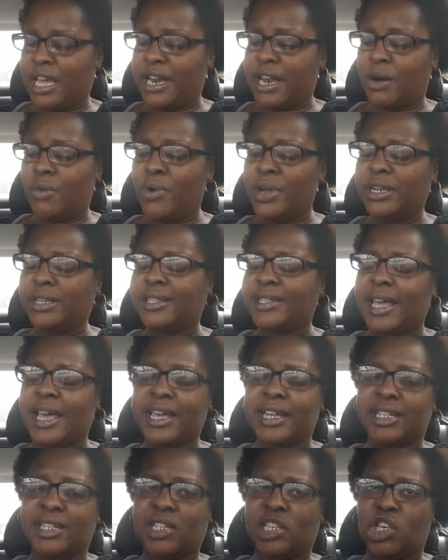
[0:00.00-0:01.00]
And I want to
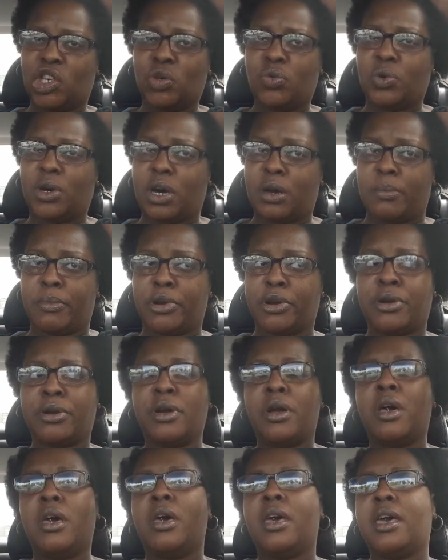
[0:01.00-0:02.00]
say it's cucumber